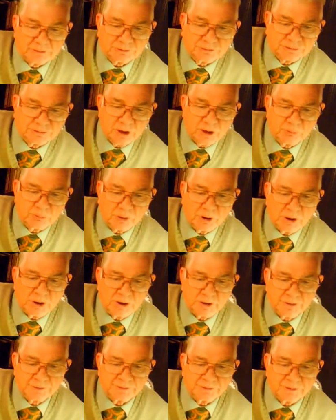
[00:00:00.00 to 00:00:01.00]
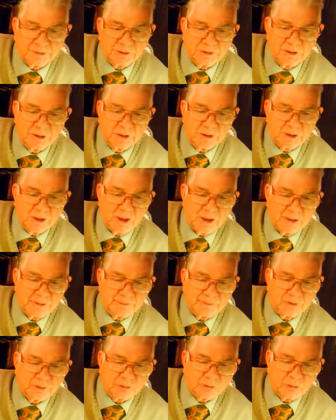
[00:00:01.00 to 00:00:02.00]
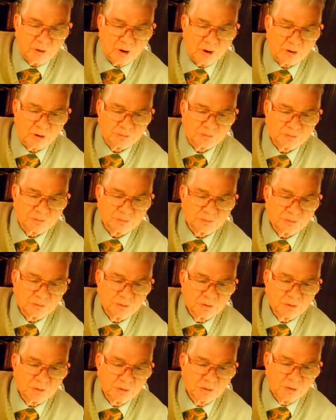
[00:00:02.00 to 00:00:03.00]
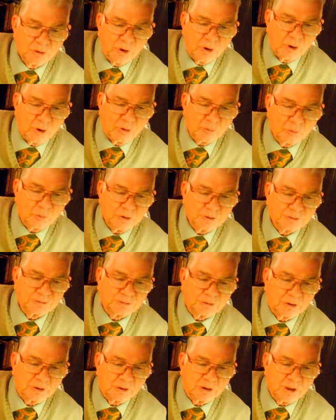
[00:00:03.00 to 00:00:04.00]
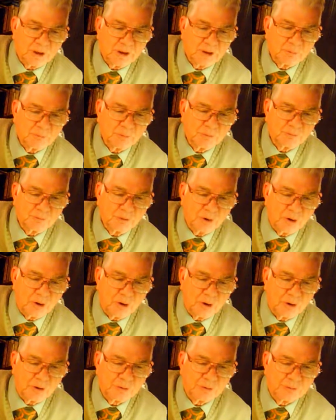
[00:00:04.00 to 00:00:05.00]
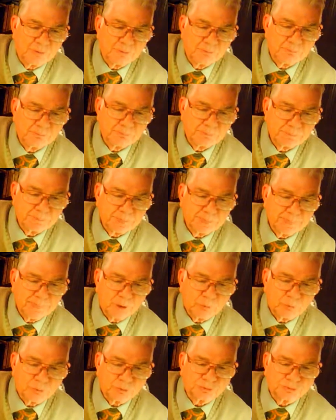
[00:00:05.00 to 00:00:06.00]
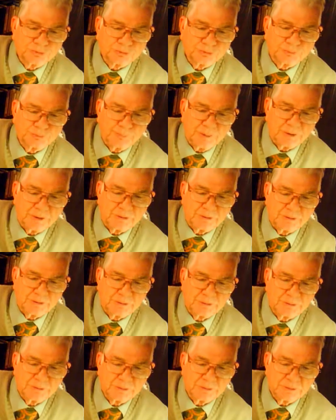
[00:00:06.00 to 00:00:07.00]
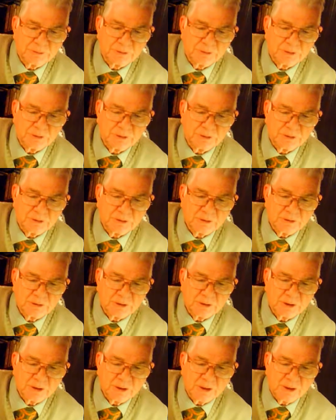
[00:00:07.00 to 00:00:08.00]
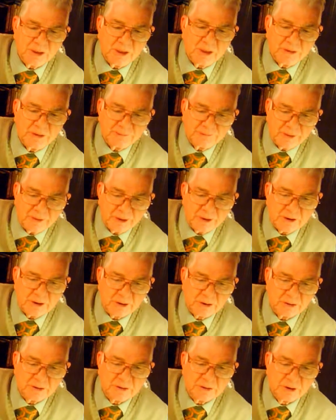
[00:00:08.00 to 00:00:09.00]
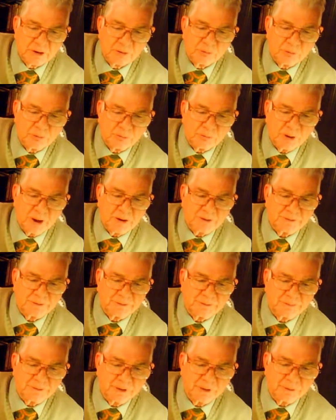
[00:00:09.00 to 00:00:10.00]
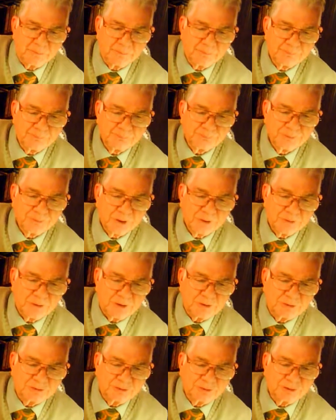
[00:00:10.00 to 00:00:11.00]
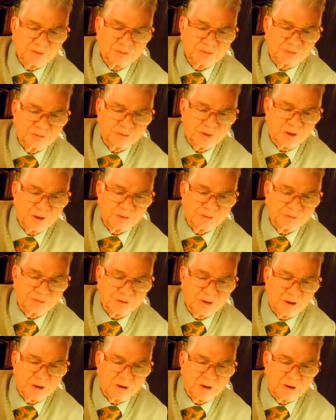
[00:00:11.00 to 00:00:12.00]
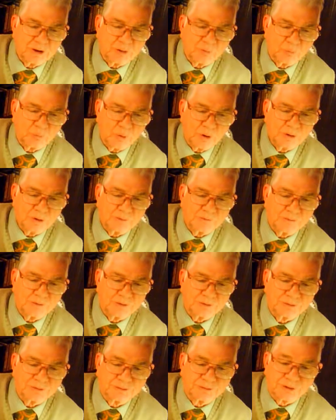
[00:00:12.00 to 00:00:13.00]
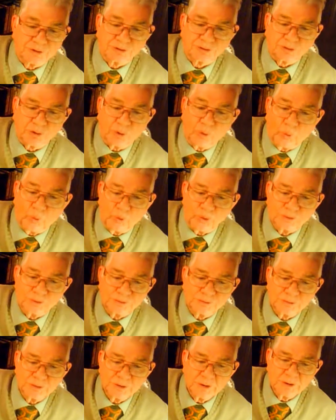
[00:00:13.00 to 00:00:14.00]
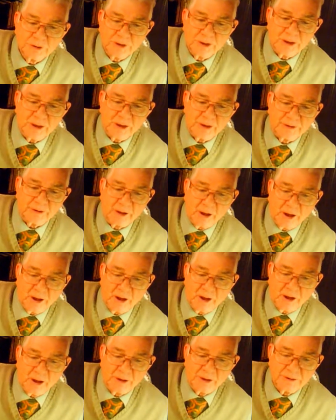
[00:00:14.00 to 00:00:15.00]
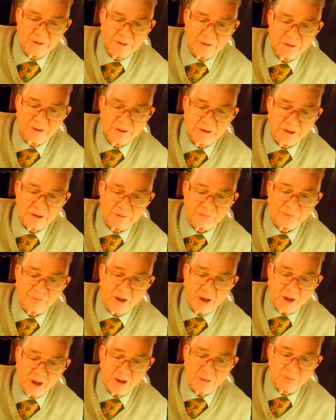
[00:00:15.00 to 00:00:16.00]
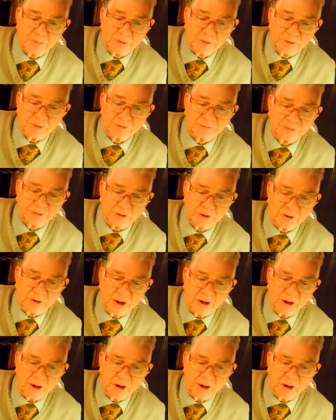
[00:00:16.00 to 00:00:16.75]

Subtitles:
stabilizing and the cross on which the Lamb of God was suspended. He then reminded them that Jesus had said in one of his discords, "And I, if I be lifted